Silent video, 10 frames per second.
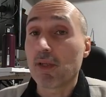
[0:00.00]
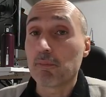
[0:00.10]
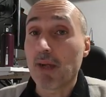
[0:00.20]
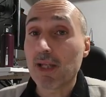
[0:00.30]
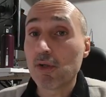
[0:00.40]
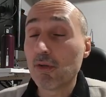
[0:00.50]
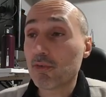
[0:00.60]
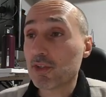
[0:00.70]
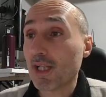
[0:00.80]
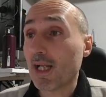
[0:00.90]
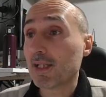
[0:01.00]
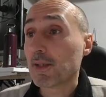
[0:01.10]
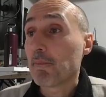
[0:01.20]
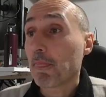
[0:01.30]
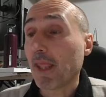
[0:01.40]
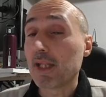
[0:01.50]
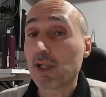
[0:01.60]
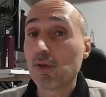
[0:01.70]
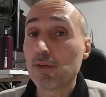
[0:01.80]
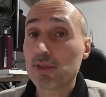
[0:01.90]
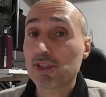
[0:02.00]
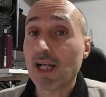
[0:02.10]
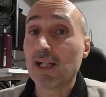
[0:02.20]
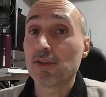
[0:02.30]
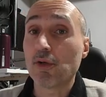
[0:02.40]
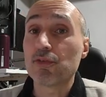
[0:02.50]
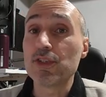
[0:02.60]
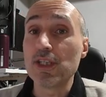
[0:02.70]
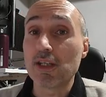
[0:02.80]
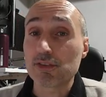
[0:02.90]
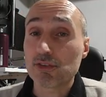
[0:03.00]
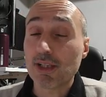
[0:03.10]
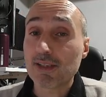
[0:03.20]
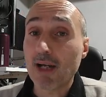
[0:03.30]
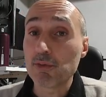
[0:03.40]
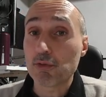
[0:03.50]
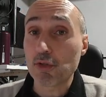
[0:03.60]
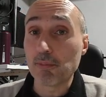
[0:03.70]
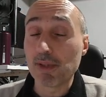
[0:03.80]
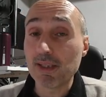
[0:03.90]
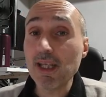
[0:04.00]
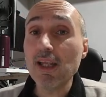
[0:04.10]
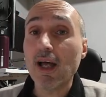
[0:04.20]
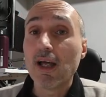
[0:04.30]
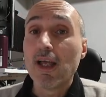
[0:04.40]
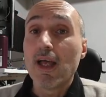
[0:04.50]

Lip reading: my call result and the call result of the extract audio from plugin